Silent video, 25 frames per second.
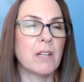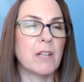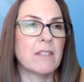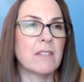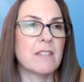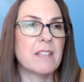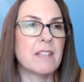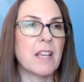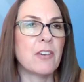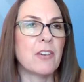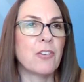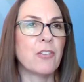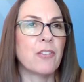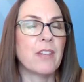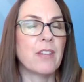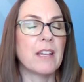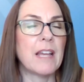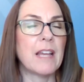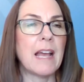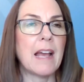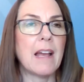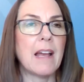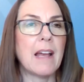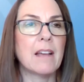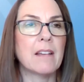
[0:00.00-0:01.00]
center that
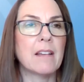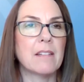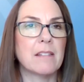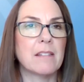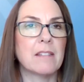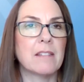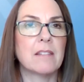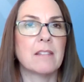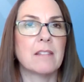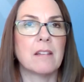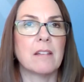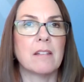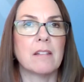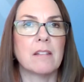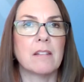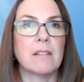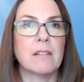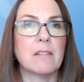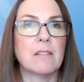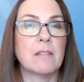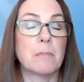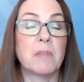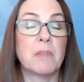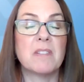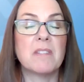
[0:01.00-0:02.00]
has a
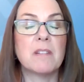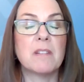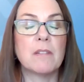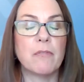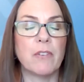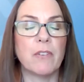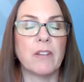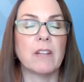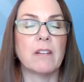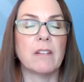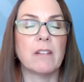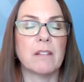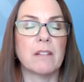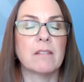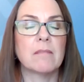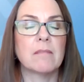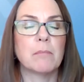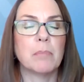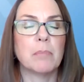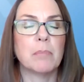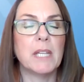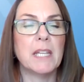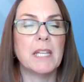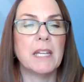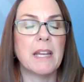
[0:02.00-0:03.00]
specific
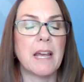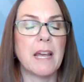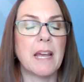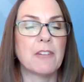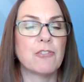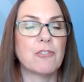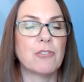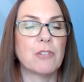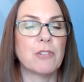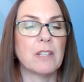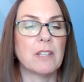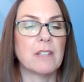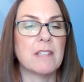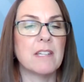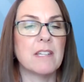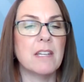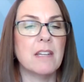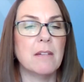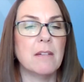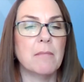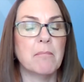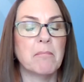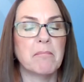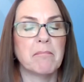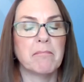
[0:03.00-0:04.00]
pediatric
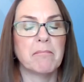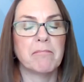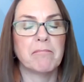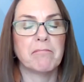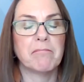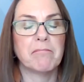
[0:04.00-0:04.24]
team?